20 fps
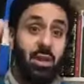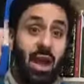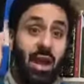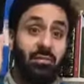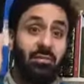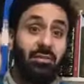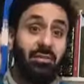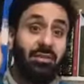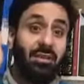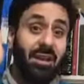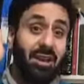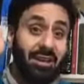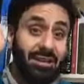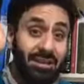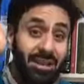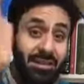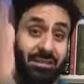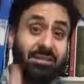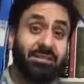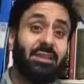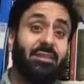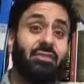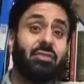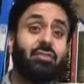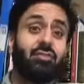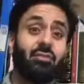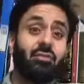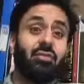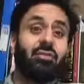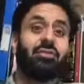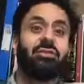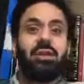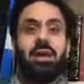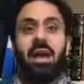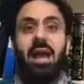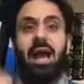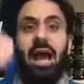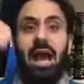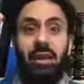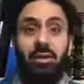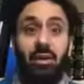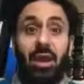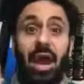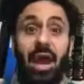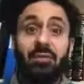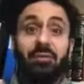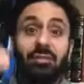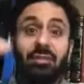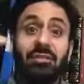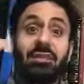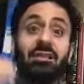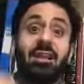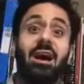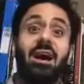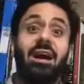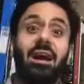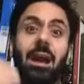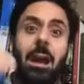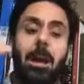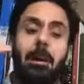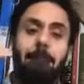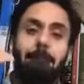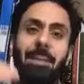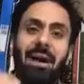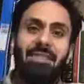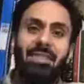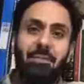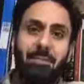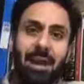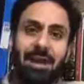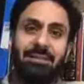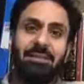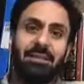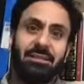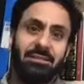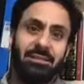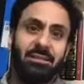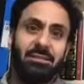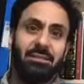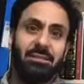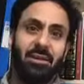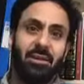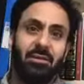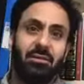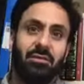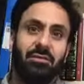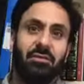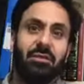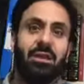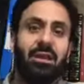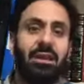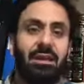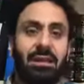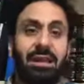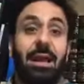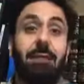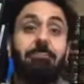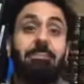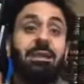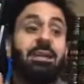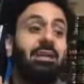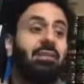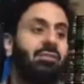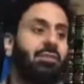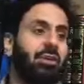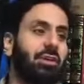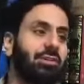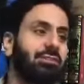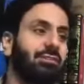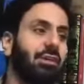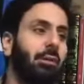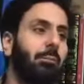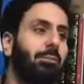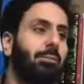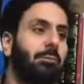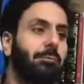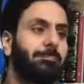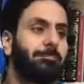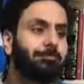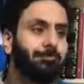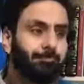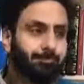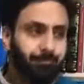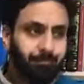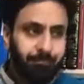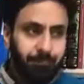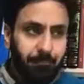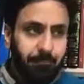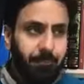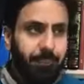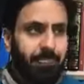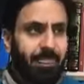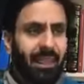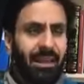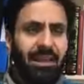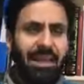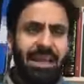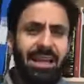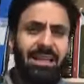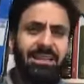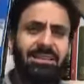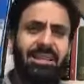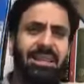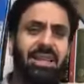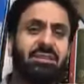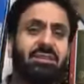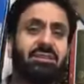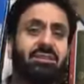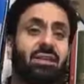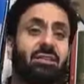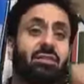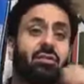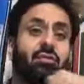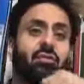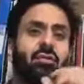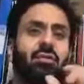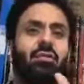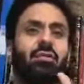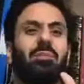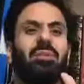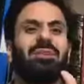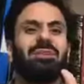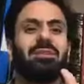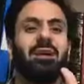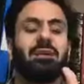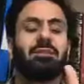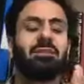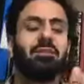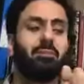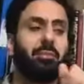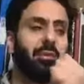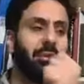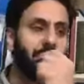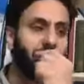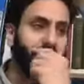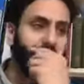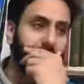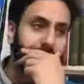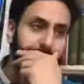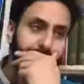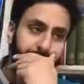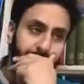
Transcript: you have to deny necessary truths, and you have to deny mathematics itself. Let me give you an example. Here's a necessary truth from a deductive point of view.